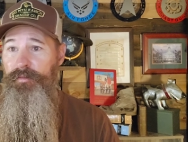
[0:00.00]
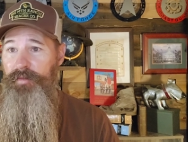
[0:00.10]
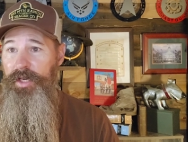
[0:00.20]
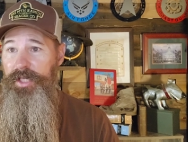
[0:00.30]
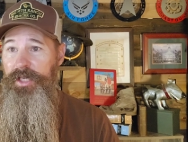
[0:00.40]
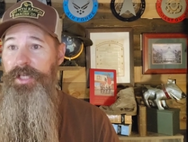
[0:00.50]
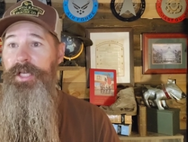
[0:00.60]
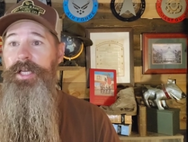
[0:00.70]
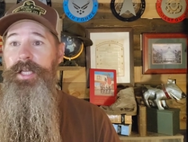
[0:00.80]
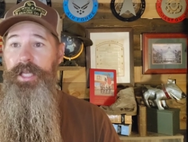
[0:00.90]
funding
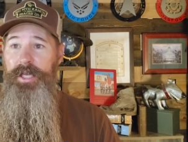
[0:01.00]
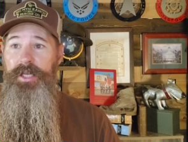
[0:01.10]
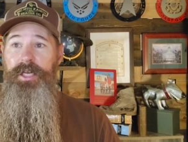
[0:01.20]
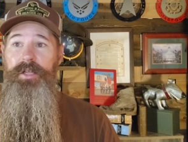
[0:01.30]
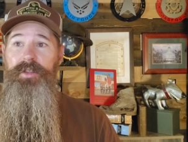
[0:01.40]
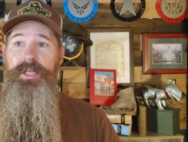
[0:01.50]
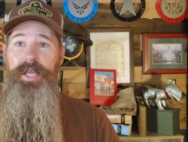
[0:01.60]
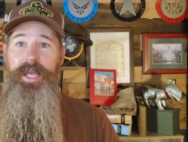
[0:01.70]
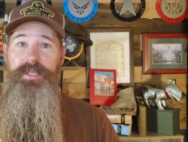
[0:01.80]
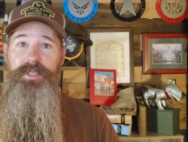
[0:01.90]
in the
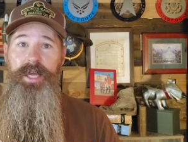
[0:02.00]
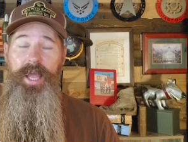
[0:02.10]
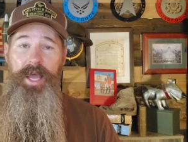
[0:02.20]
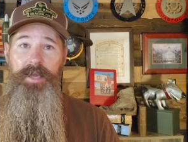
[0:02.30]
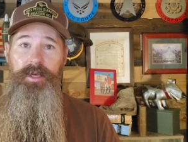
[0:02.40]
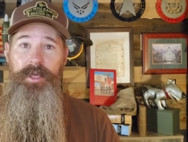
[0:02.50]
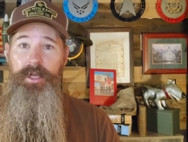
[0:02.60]
days ahead.